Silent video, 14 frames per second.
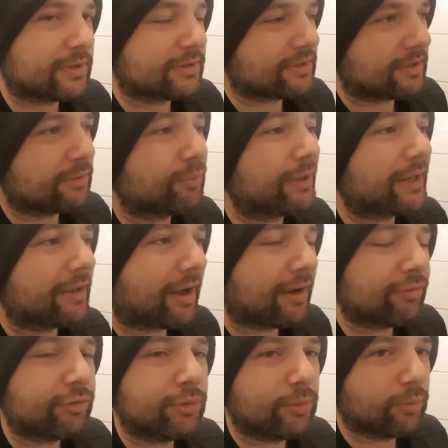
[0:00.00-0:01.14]
It's in real
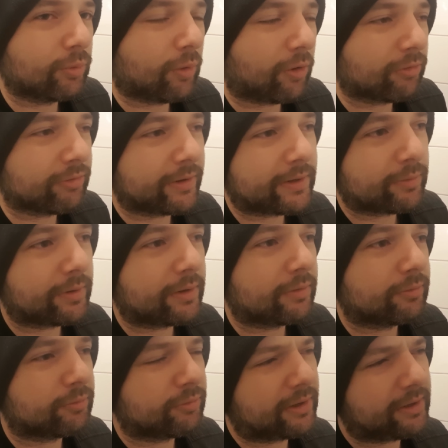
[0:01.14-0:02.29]
life, you are
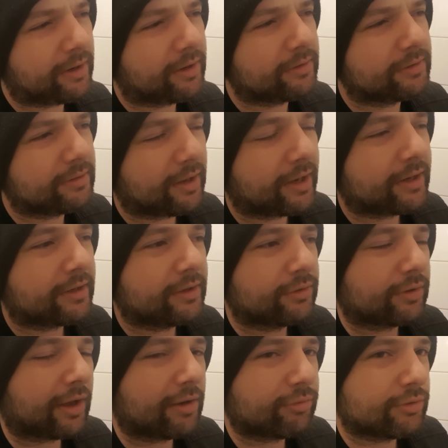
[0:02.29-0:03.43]
very unlikely
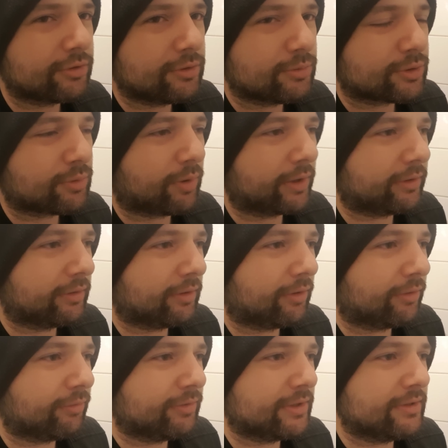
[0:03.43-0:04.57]
to have to use quite a
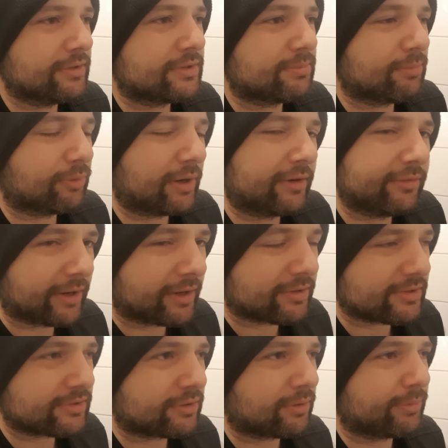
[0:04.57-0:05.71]
lot of these more
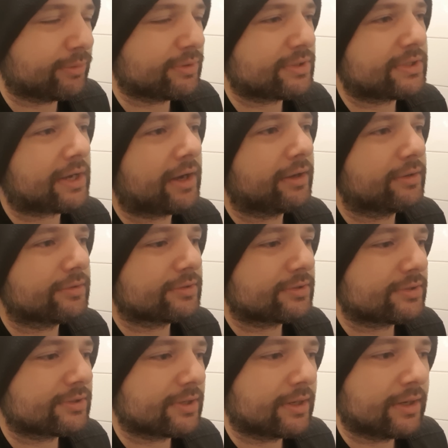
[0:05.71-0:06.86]
advanced computer
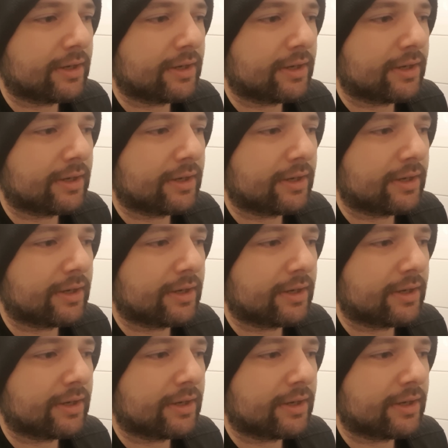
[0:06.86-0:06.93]
science